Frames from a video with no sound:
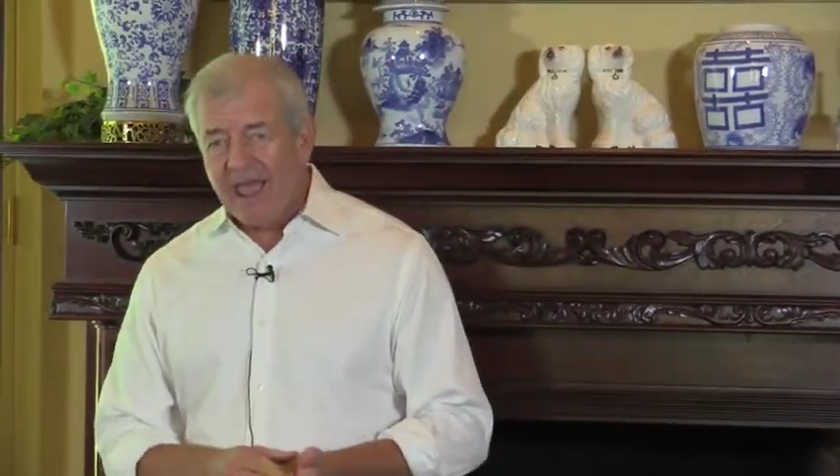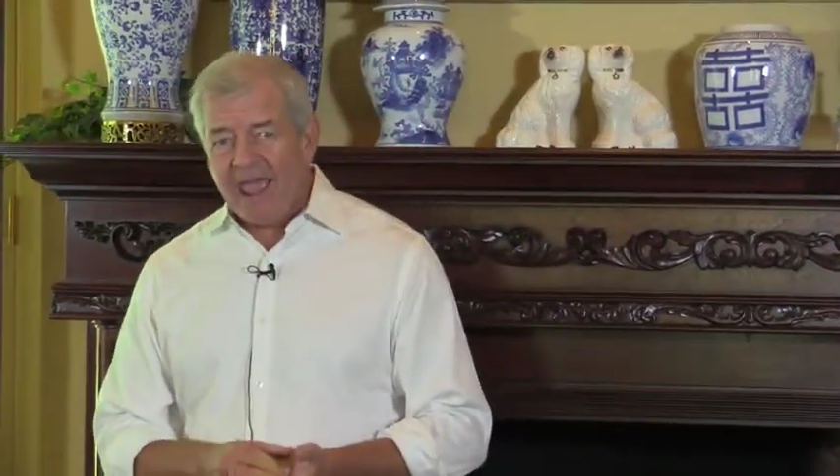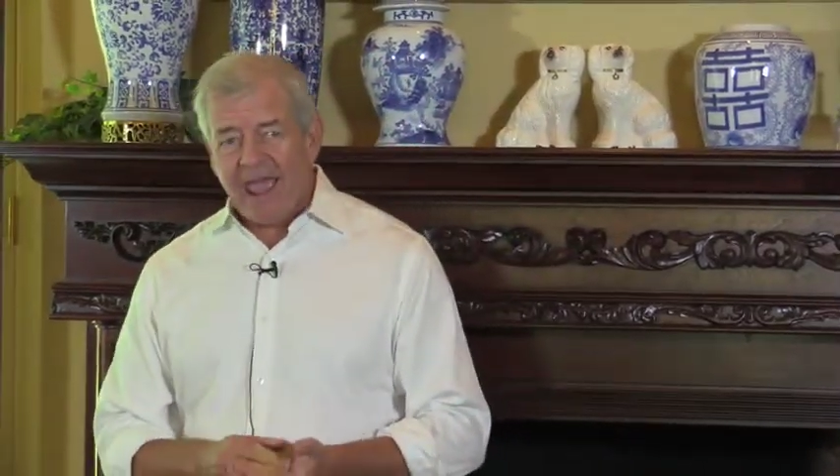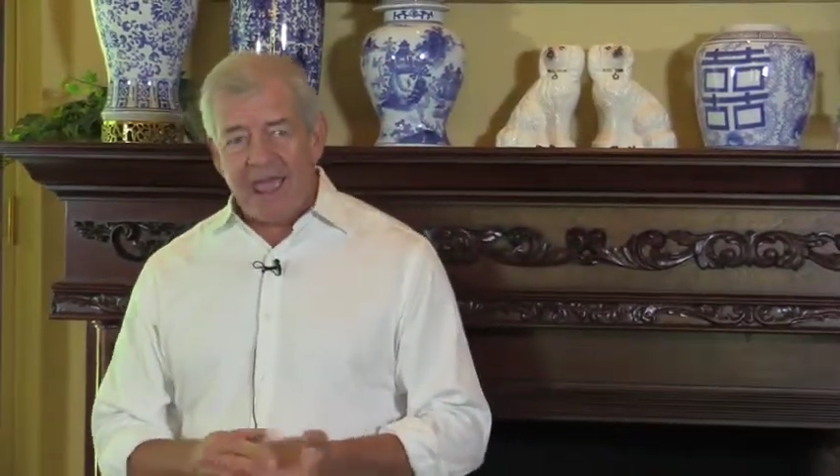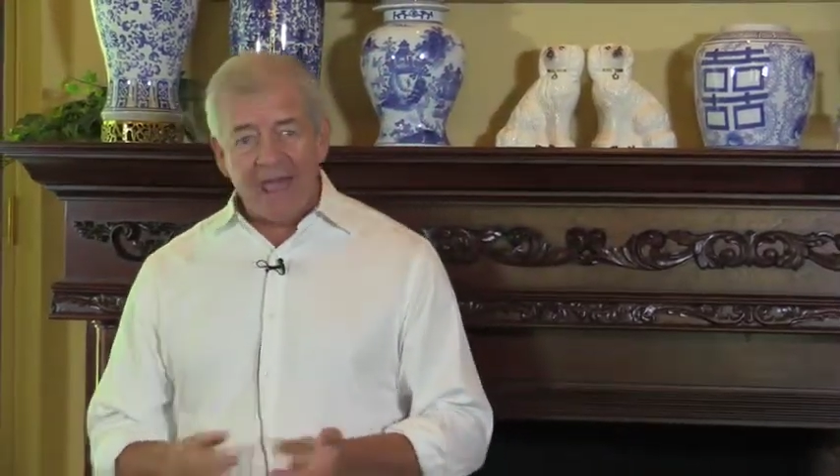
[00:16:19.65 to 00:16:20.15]

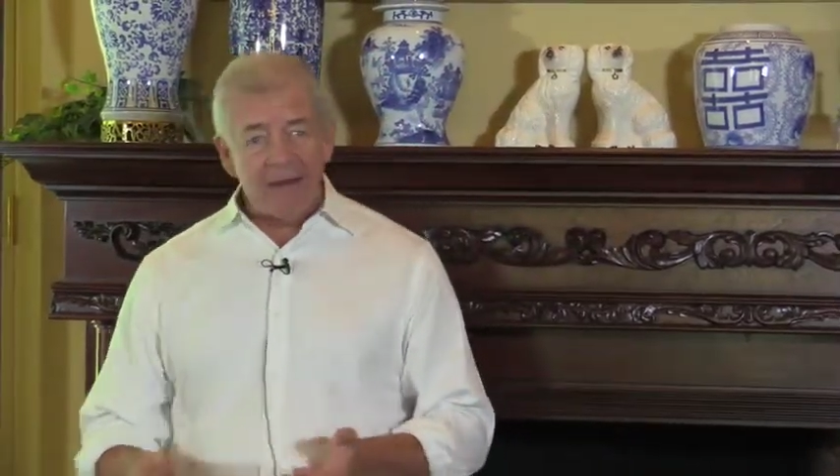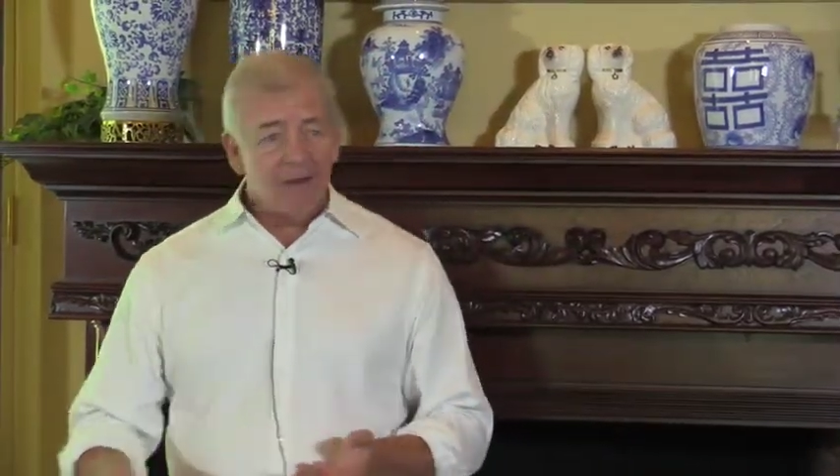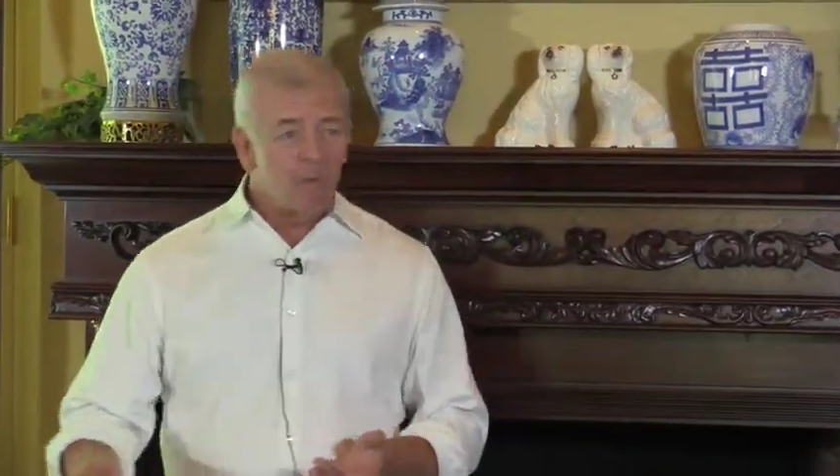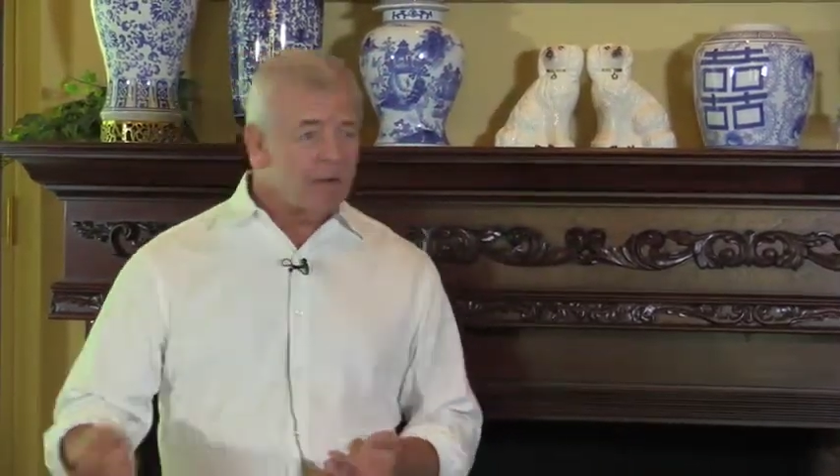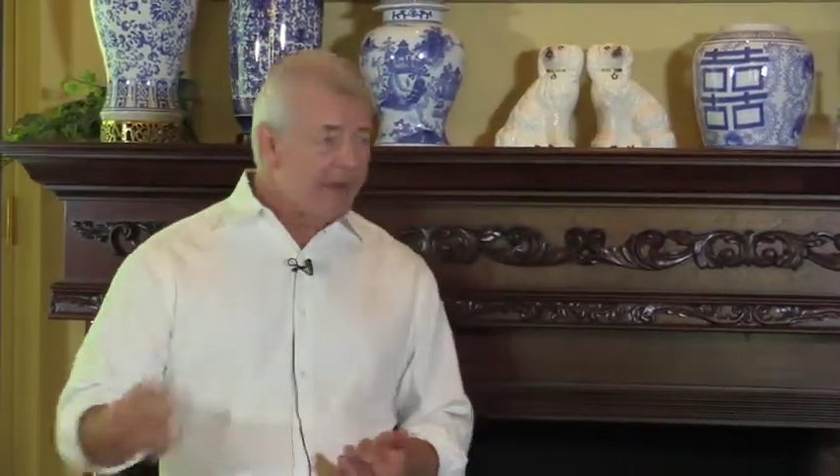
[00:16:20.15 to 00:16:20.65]
and
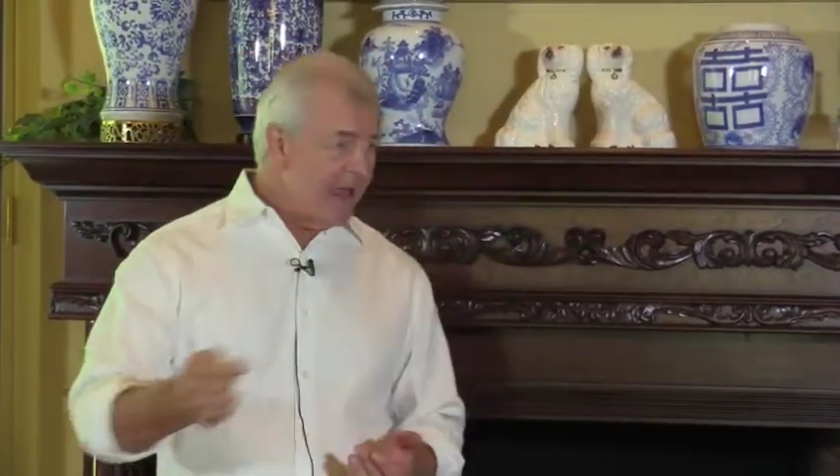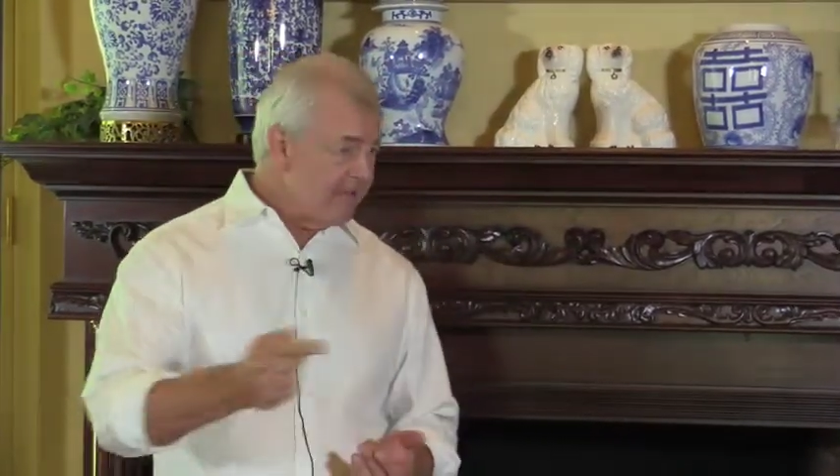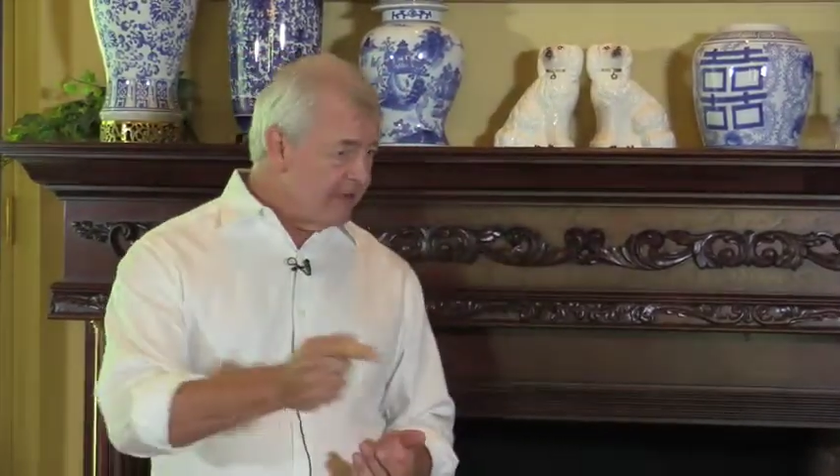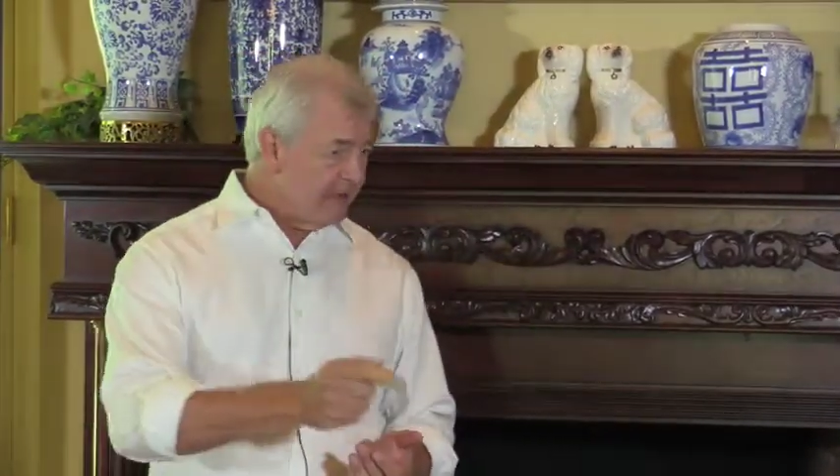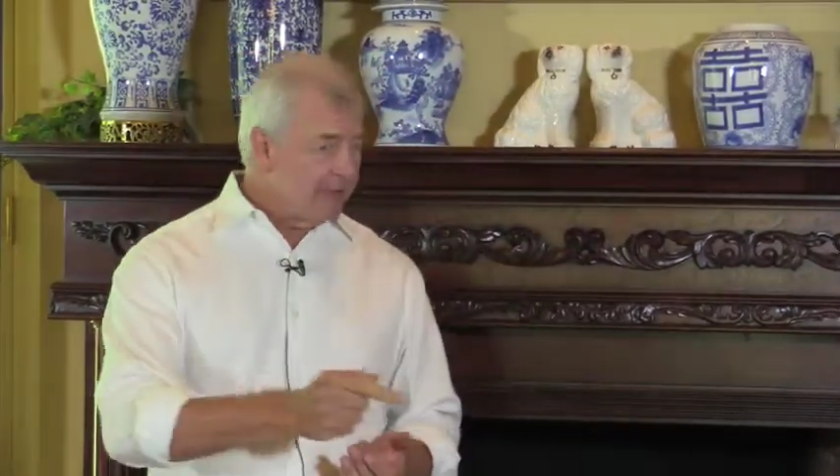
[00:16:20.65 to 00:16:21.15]
we're going to have
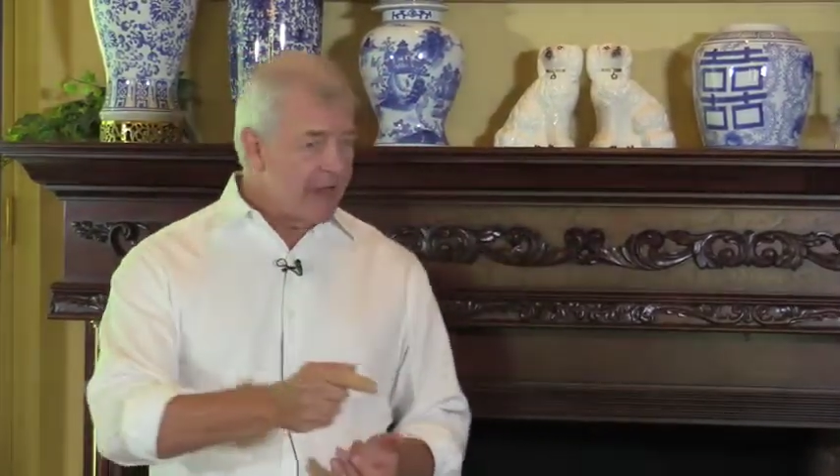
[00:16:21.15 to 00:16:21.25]
another